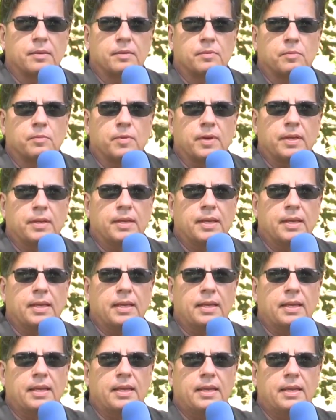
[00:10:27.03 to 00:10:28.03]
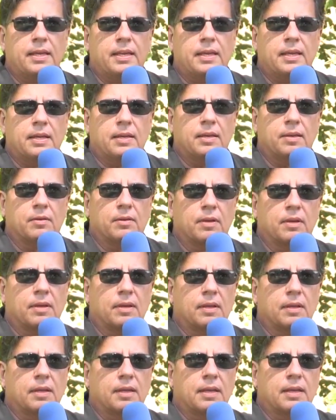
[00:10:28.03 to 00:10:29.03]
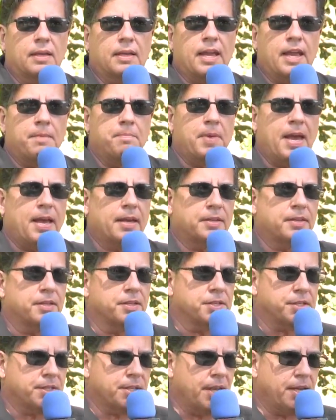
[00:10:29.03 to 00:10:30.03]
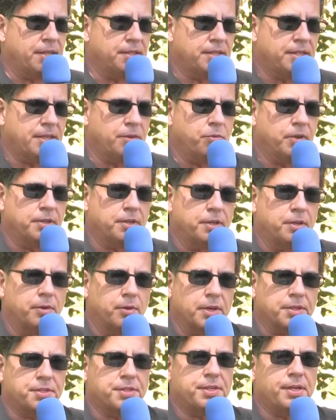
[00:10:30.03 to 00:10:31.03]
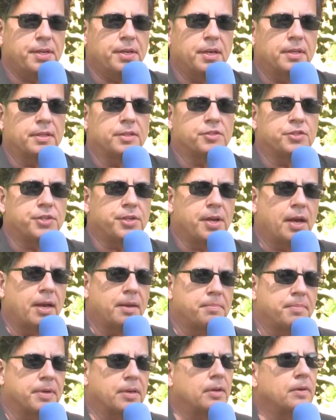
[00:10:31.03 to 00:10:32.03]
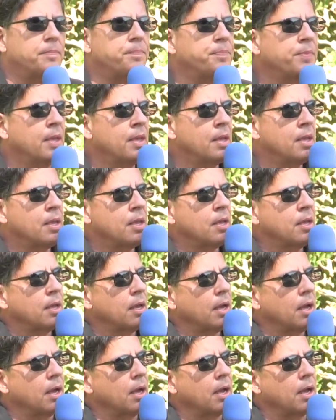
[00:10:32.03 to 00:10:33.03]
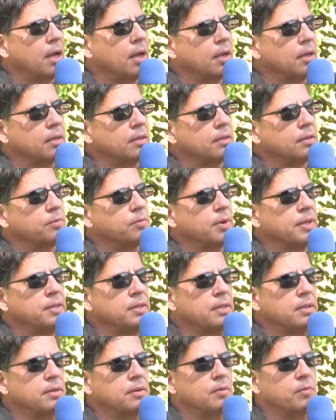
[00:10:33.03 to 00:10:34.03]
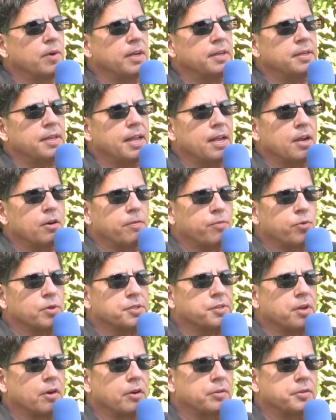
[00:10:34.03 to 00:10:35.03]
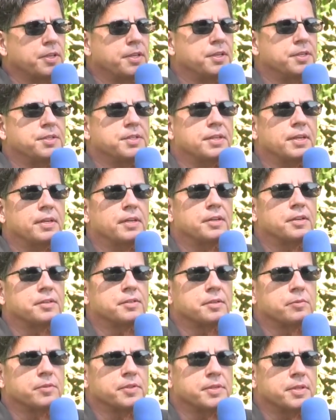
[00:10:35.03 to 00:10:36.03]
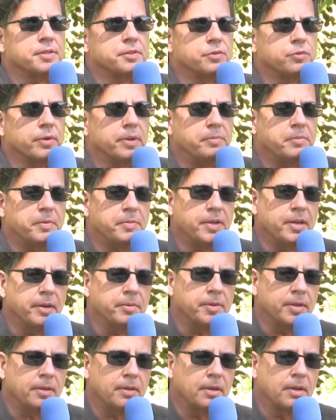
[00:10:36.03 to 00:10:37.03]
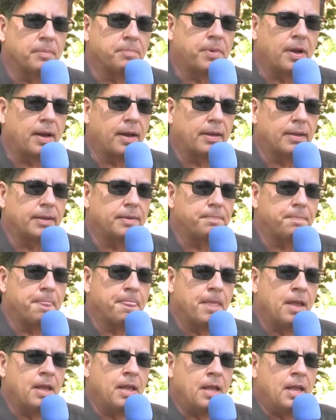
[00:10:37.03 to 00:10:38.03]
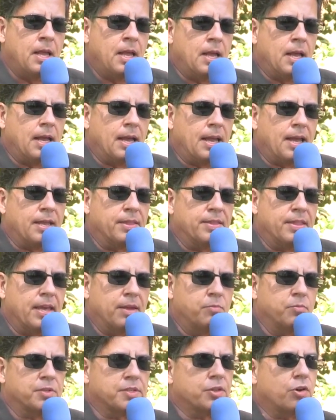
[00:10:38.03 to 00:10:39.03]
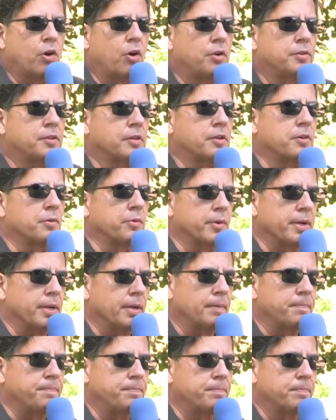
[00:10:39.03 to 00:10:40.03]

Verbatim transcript: When he came back to the States, he went to USC on the GI Bill, went into Air Force ROTC because it was his dream to become a pilot, and then was called to Korea.